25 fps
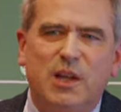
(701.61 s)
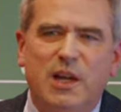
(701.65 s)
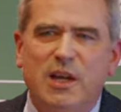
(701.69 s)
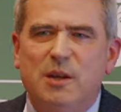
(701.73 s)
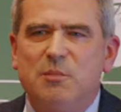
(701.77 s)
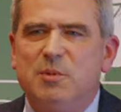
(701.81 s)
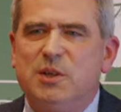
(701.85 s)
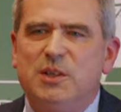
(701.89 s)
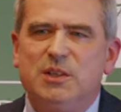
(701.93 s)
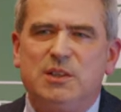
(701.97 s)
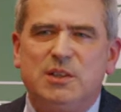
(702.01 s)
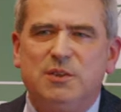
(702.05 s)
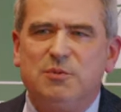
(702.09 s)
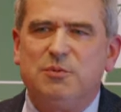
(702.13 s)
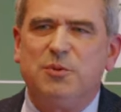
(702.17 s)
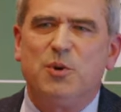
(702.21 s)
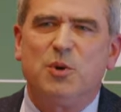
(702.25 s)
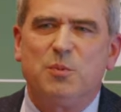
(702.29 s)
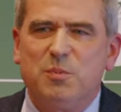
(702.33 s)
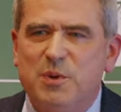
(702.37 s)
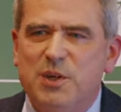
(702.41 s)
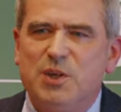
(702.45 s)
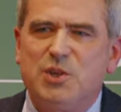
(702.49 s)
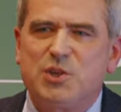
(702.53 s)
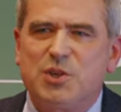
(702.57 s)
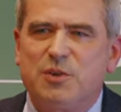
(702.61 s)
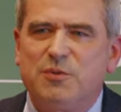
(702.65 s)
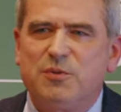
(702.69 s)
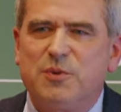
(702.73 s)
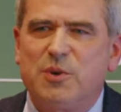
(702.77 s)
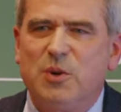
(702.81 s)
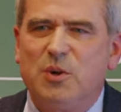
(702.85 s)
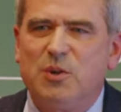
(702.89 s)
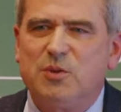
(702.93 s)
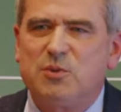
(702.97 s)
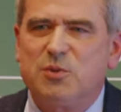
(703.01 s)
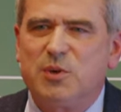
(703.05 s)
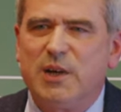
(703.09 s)
liability for breach
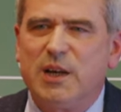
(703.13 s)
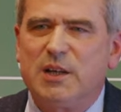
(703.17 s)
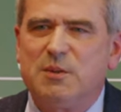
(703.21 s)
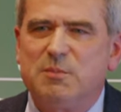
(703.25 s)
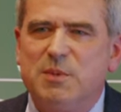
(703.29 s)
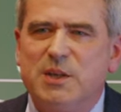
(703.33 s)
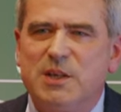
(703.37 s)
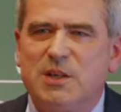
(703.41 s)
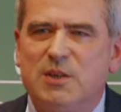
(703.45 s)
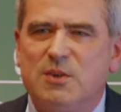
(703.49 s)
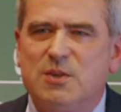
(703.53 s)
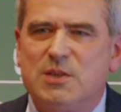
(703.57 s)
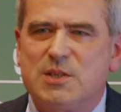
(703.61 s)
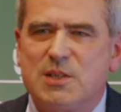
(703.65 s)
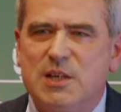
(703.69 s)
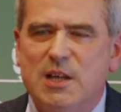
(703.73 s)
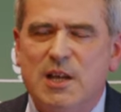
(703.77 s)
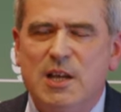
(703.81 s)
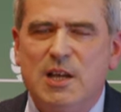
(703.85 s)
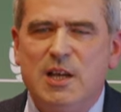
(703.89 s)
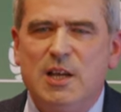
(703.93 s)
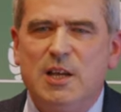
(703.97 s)
of contract, because